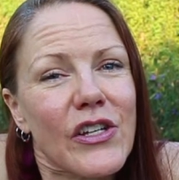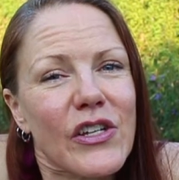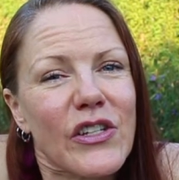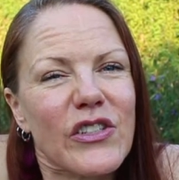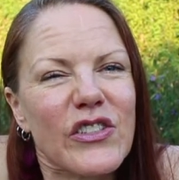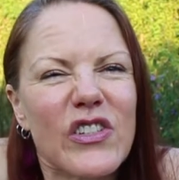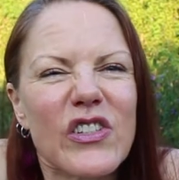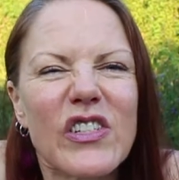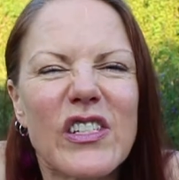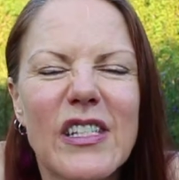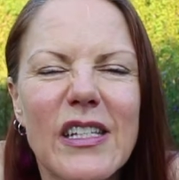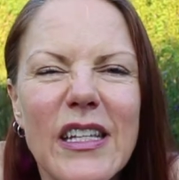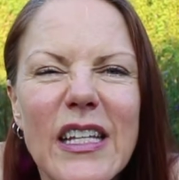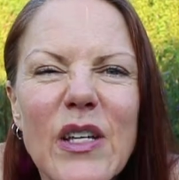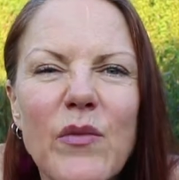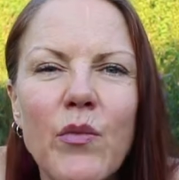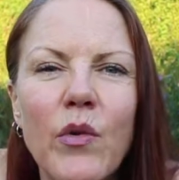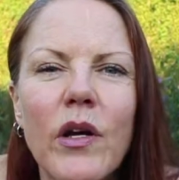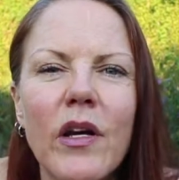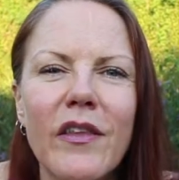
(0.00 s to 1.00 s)
So
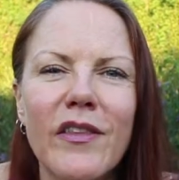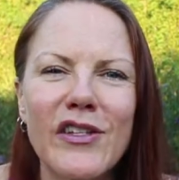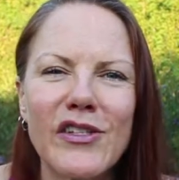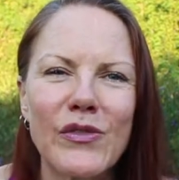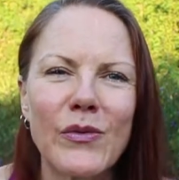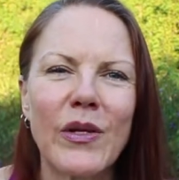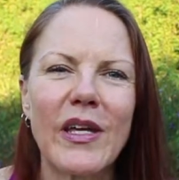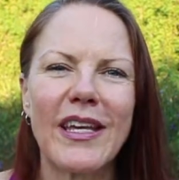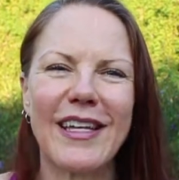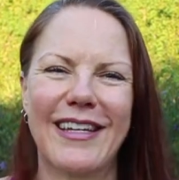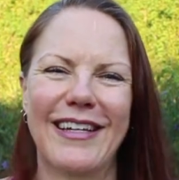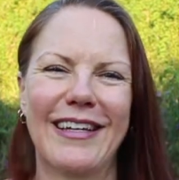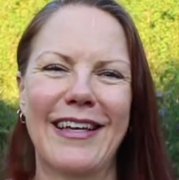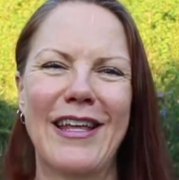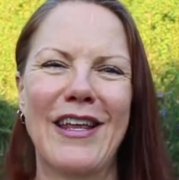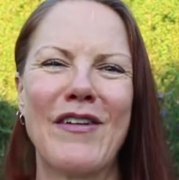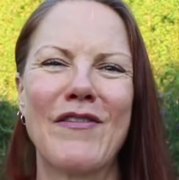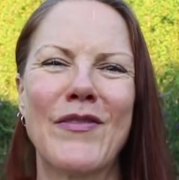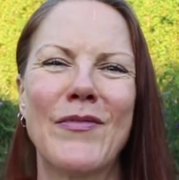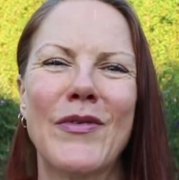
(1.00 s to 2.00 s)
sleep well this week and
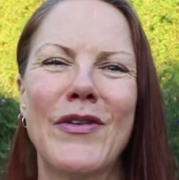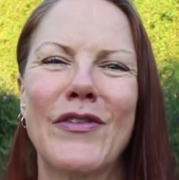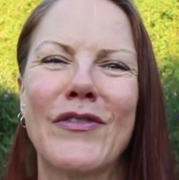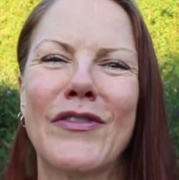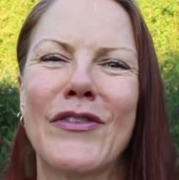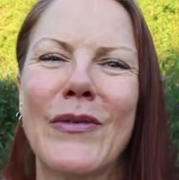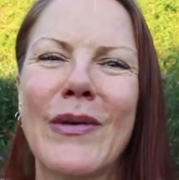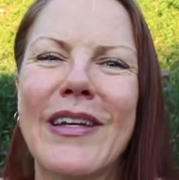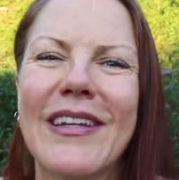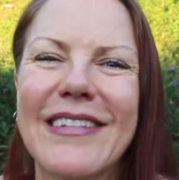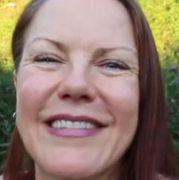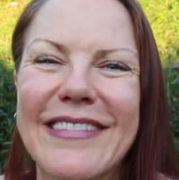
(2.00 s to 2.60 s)
have a beautiful week.